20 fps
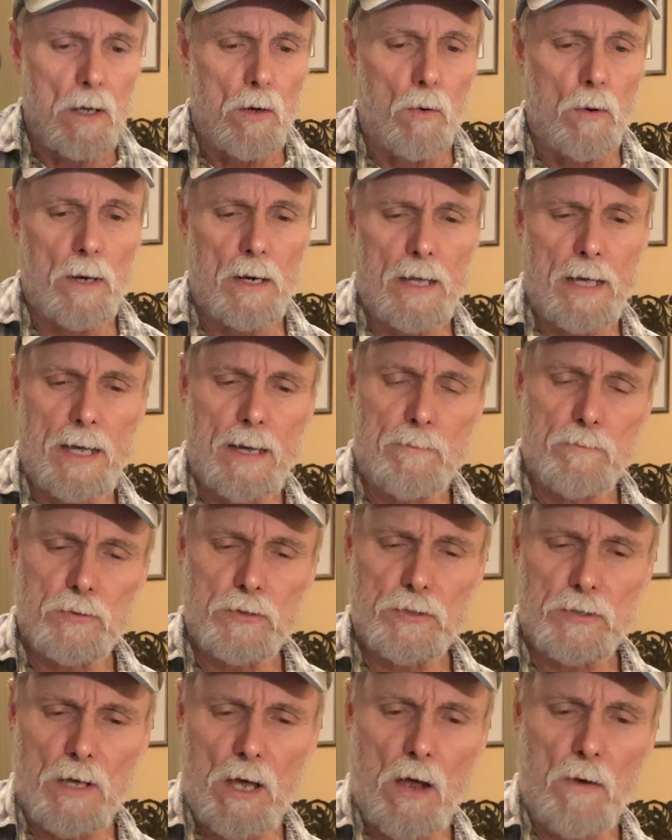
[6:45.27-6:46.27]
Well, I'm
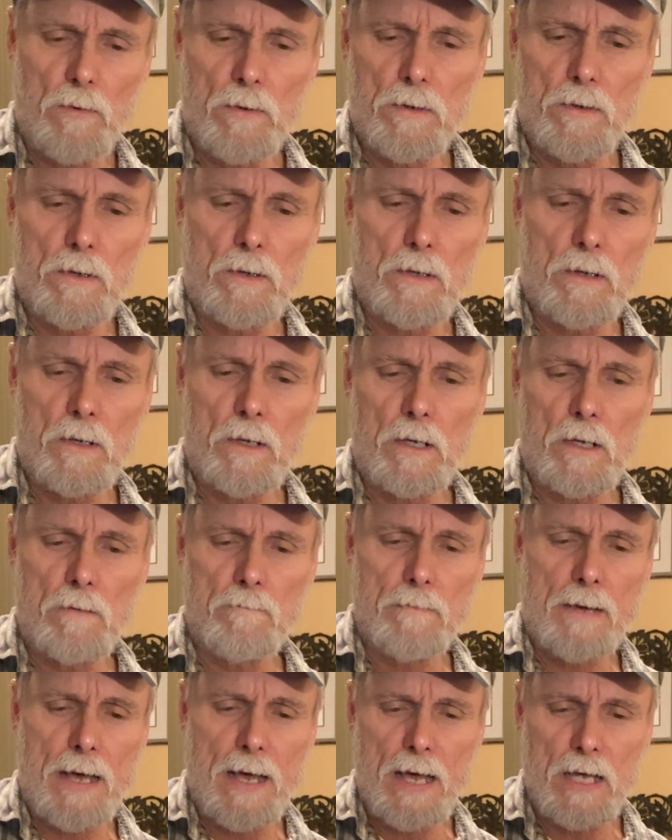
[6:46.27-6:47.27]
sorry,
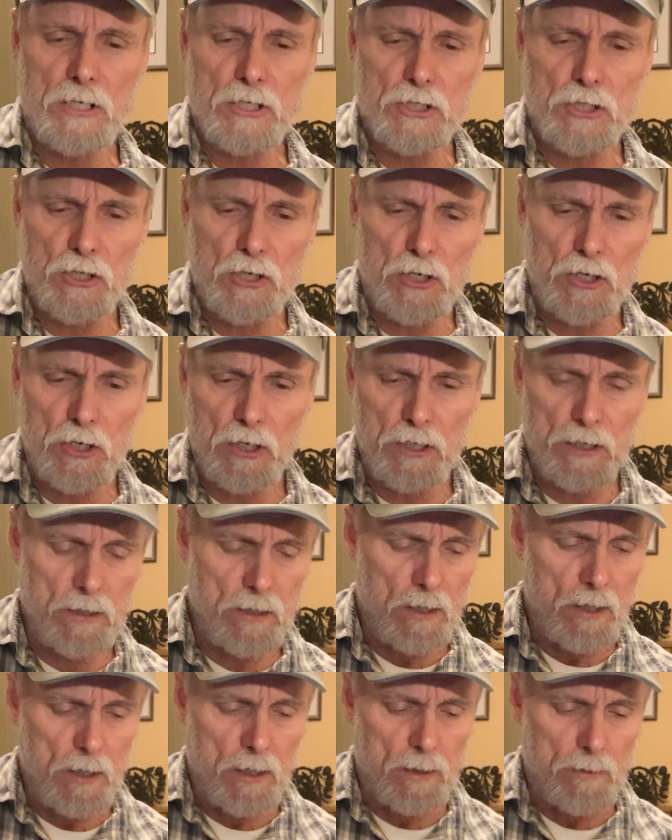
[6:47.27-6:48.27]
my
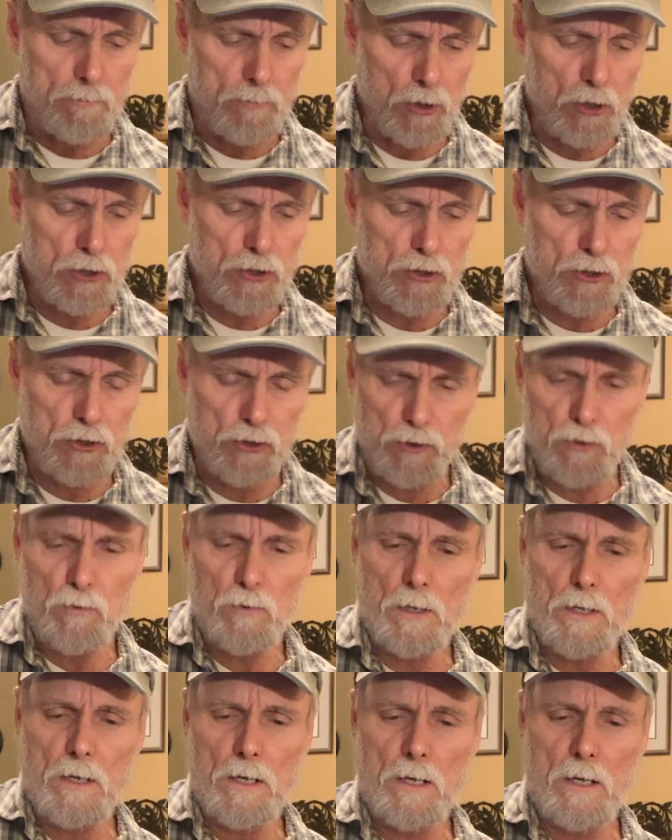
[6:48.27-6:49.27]
son, but you're too
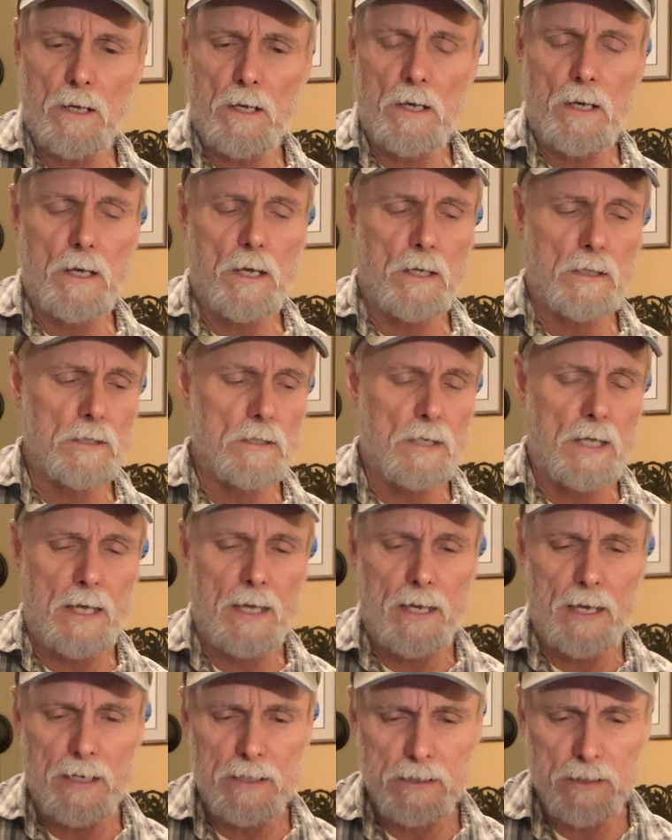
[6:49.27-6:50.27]
late in
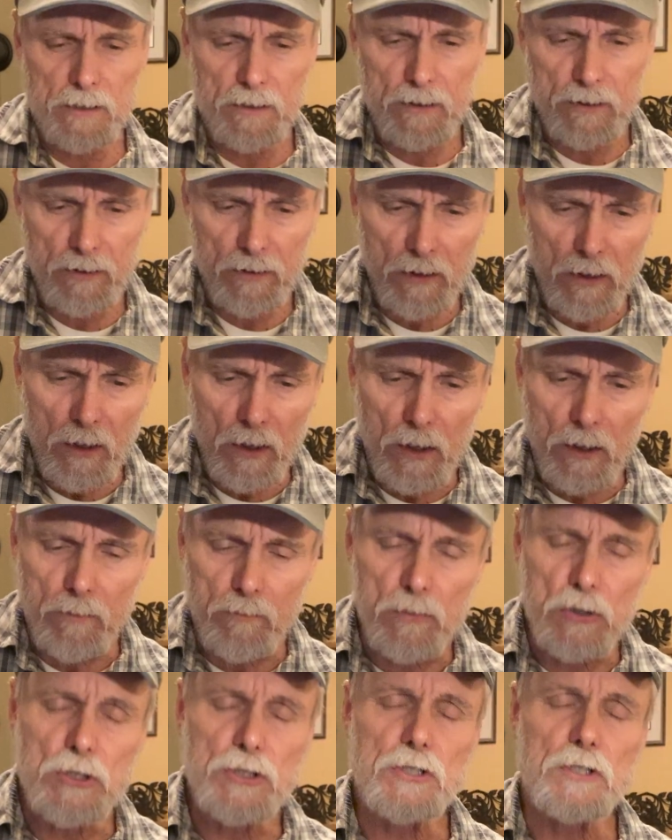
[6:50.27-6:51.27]
asking.
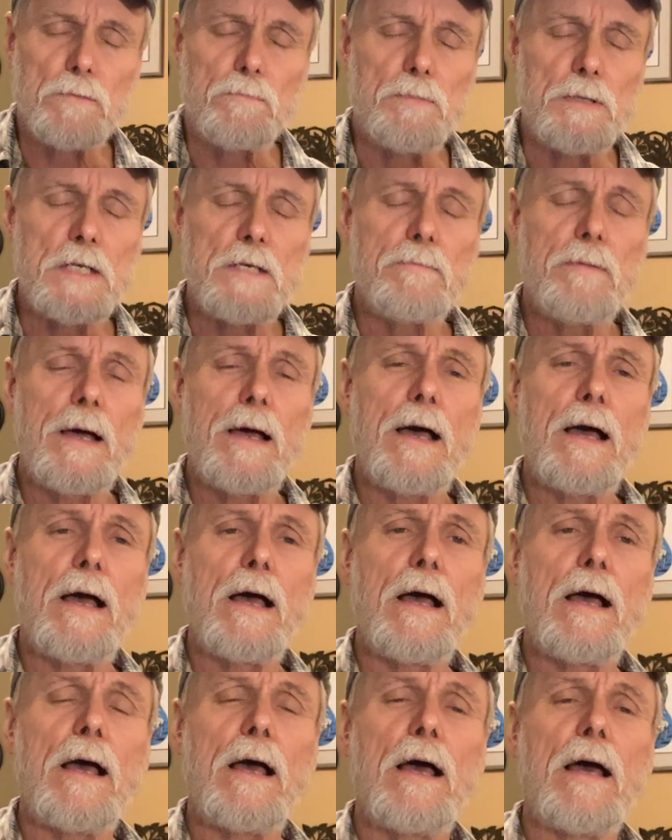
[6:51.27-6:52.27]
Mr.
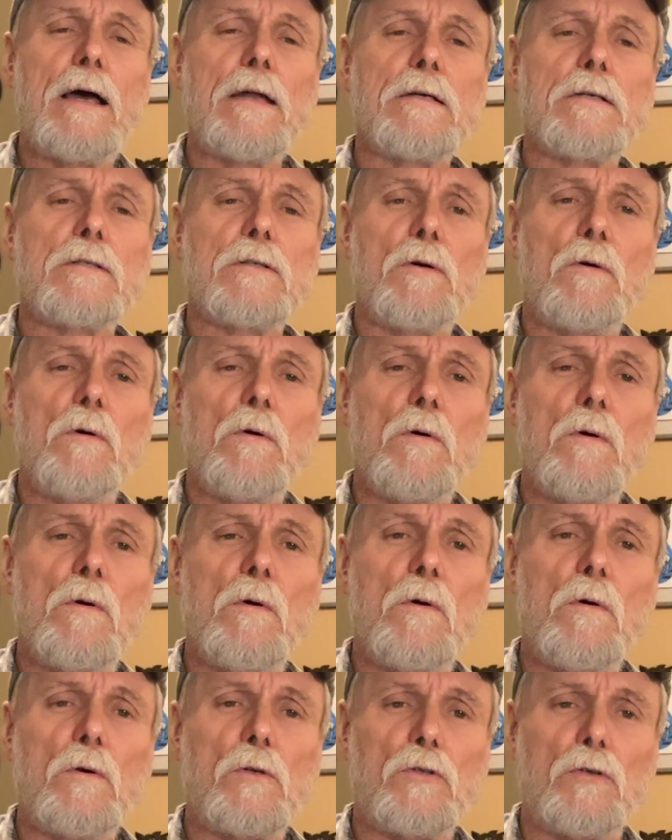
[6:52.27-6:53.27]
Peabody's
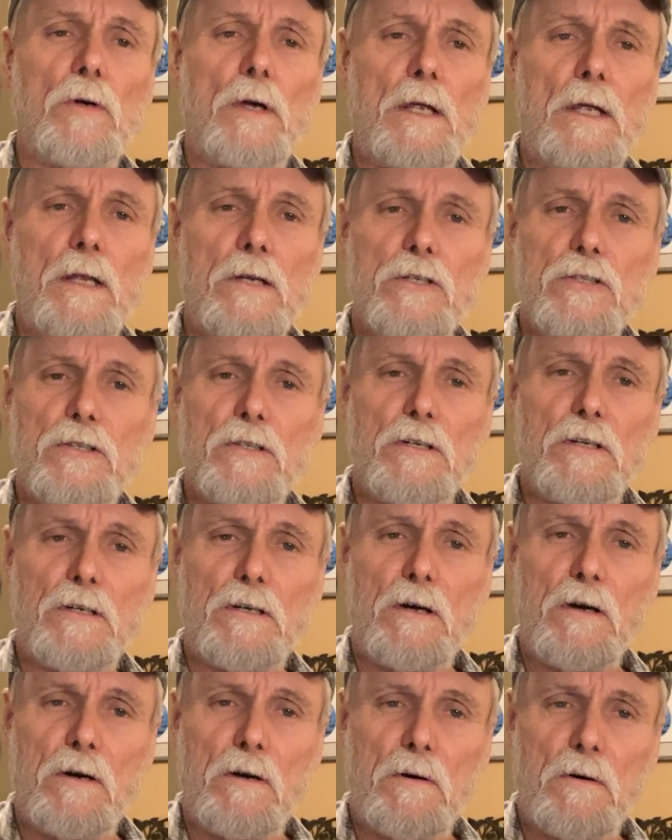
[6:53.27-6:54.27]
coal train's done
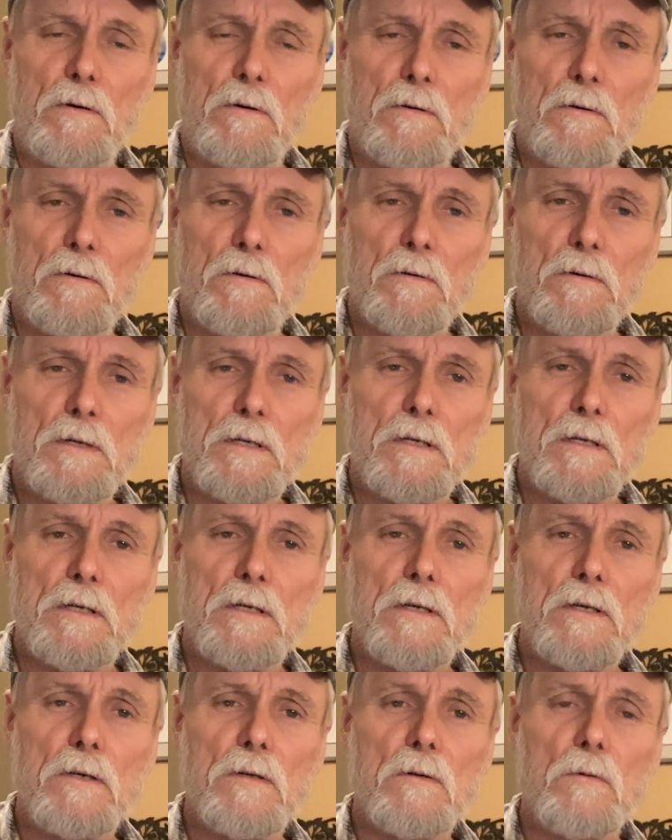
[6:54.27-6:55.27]
hauled
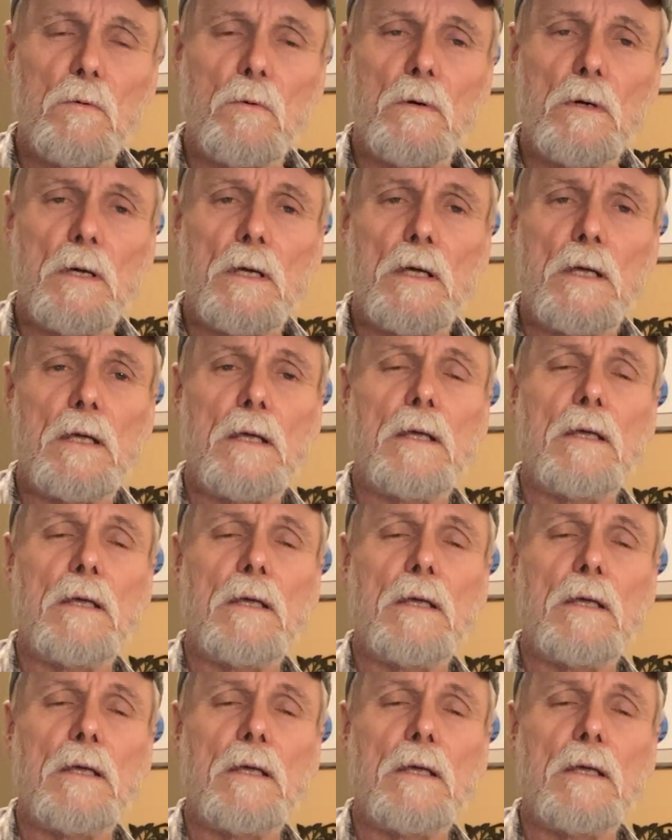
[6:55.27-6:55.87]
you away.